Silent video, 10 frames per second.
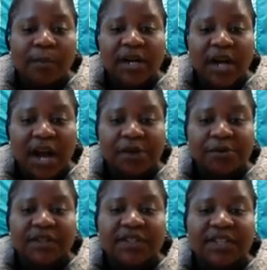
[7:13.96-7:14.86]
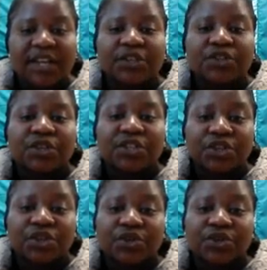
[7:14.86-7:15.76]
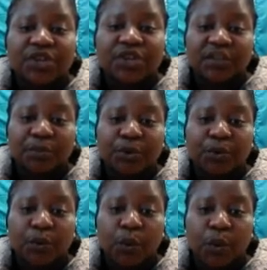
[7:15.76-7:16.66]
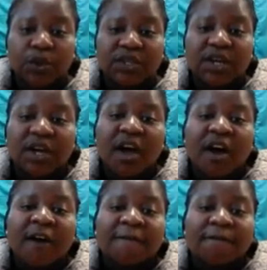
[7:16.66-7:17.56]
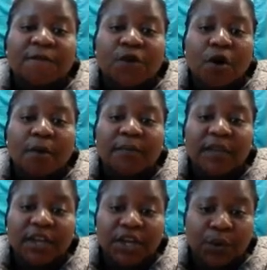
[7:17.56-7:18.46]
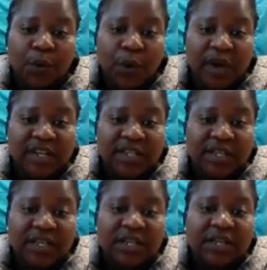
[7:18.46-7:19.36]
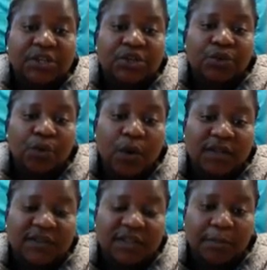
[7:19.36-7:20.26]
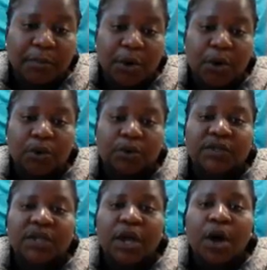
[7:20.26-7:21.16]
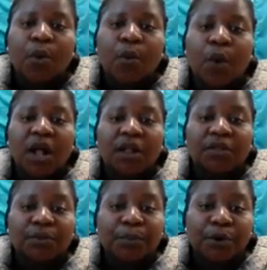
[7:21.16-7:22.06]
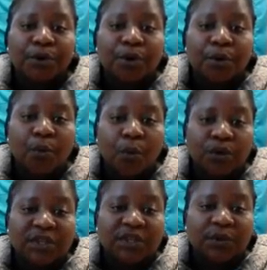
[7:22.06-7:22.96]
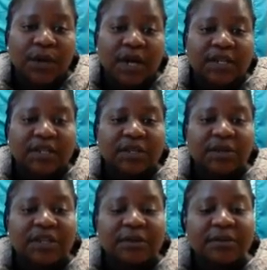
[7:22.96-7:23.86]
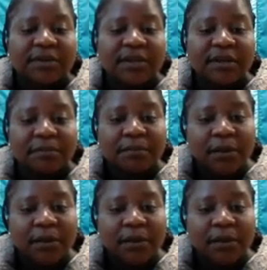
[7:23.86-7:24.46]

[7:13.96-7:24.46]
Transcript: currents that tend to transport water from the equator towards the poles, while the bottom water one, the